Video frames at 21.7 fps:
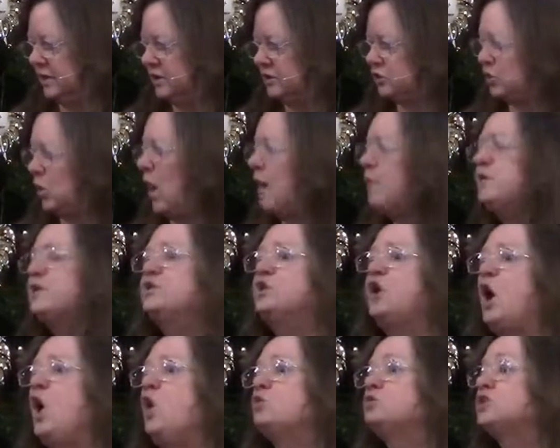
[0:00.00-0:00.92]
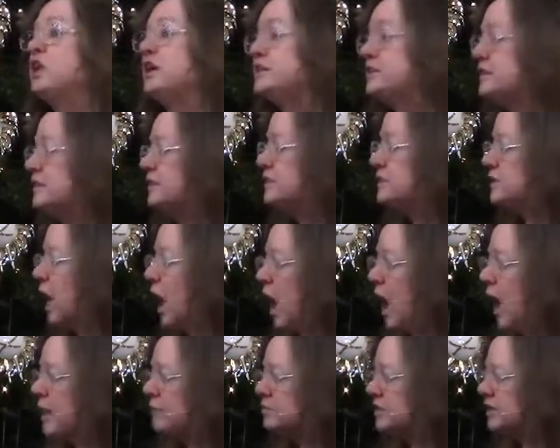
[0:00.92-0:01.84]
So I would go just in
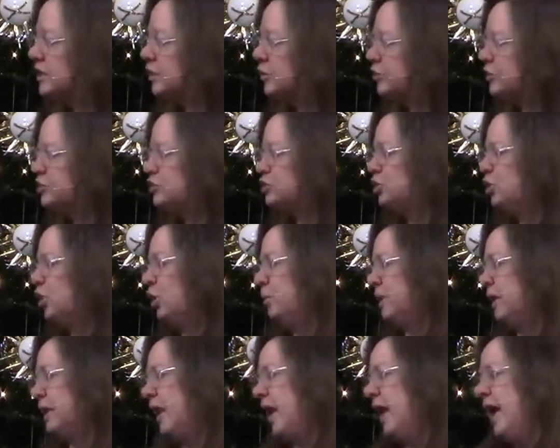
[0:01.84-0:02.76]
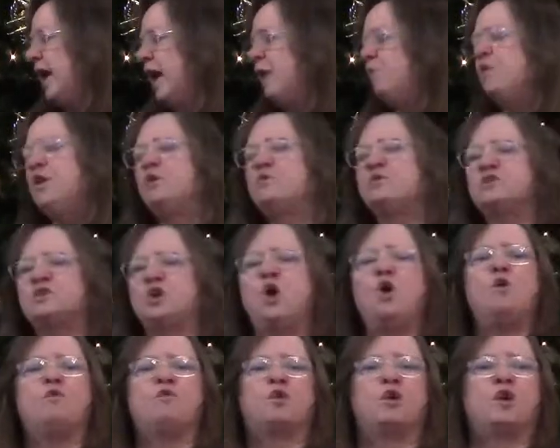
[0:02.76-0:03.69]
time to hear the sermon. And when it was
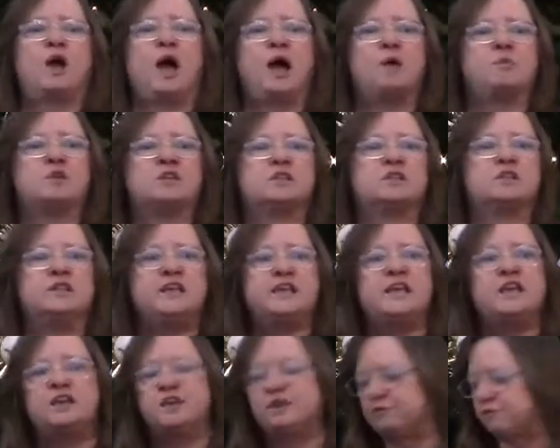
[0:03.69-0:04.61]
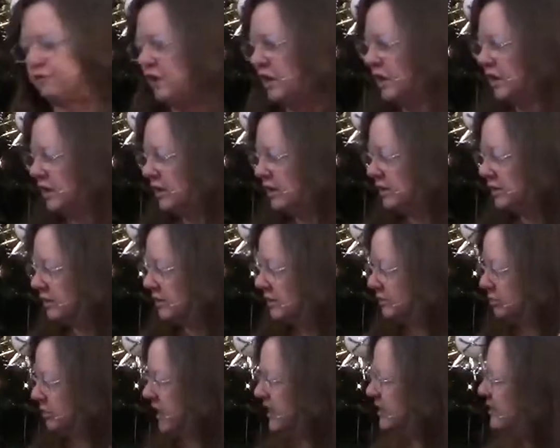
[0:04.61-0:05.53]
over, I would leave
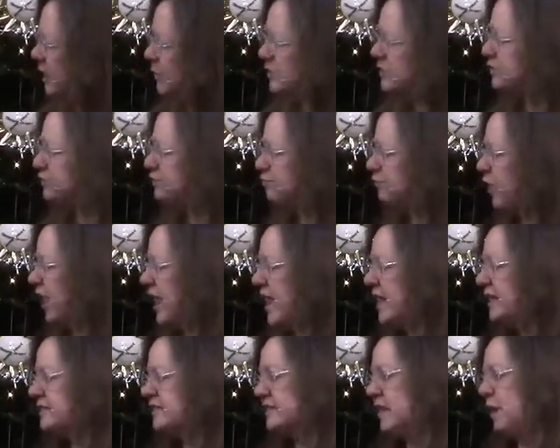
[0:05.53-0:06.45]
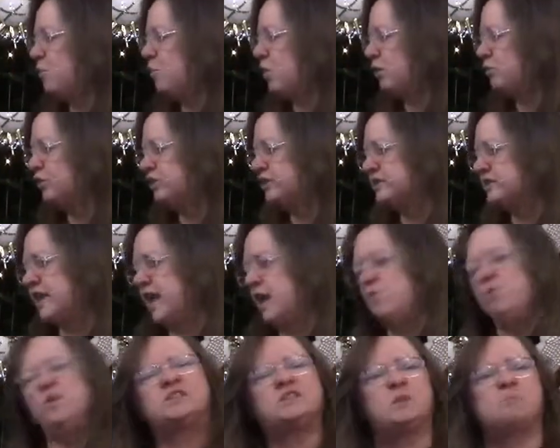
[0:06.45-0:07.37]
because I was afraid someone would say,
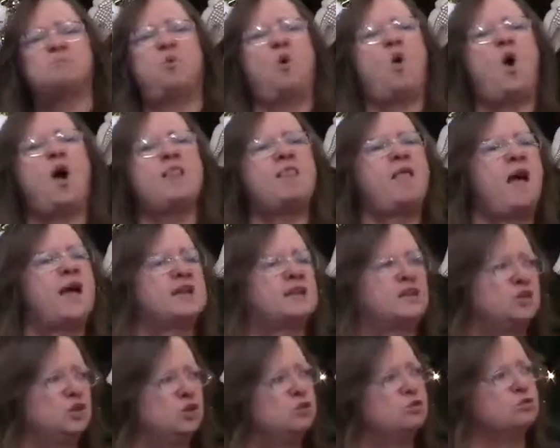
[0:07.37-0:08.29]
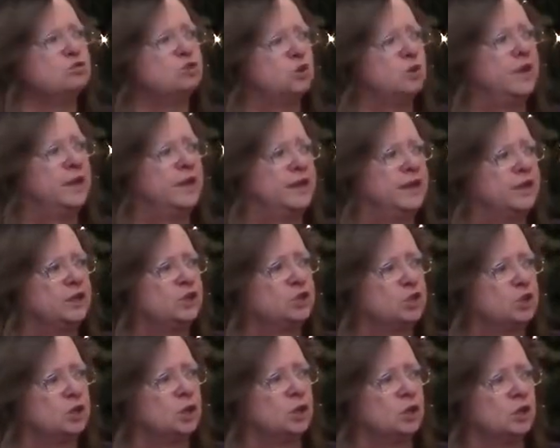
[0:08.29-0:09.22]
What's a boy like you doing in a
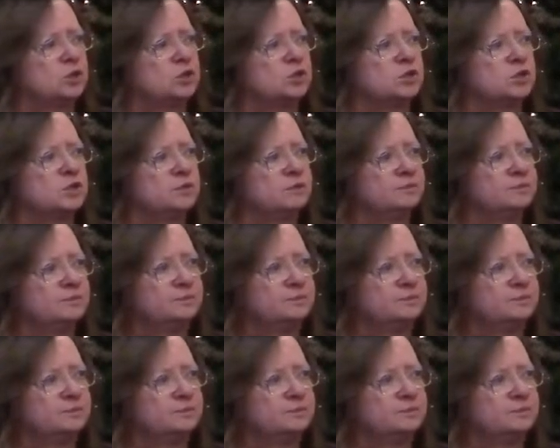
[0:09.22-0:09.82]
church?